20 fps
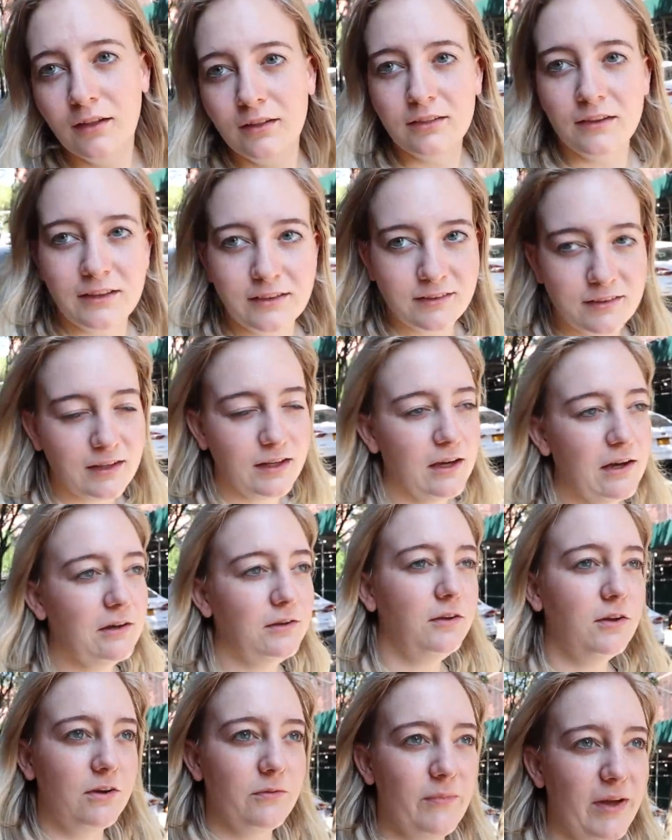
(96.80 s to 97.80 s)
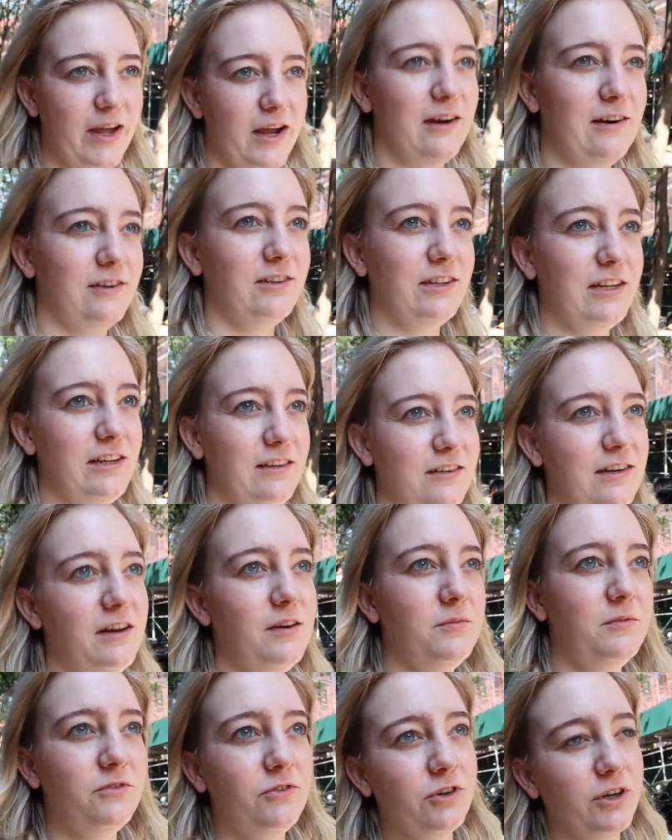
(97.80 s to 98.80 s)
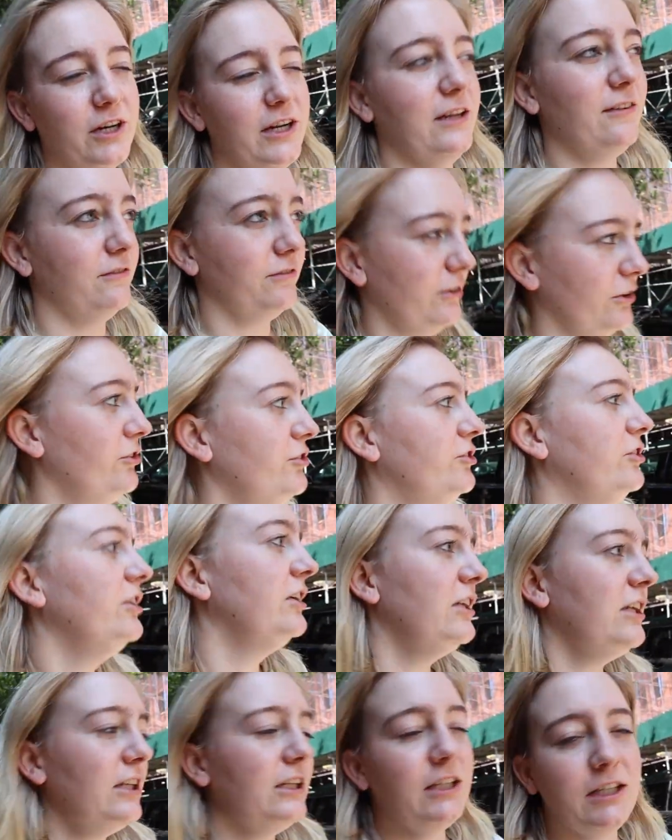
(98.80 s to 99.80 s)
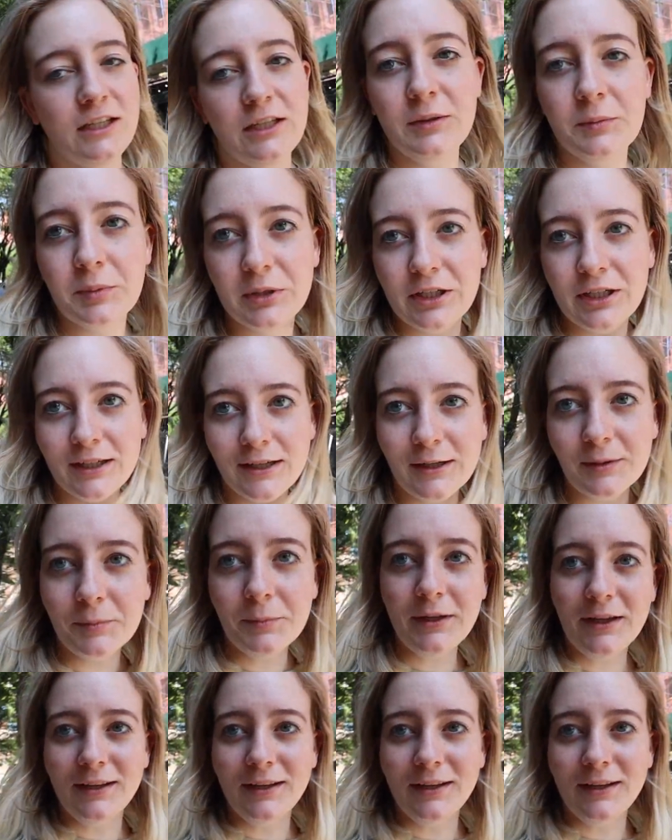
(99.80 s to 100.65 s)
Let's see how long my hair stays down before I get frustrated and put it up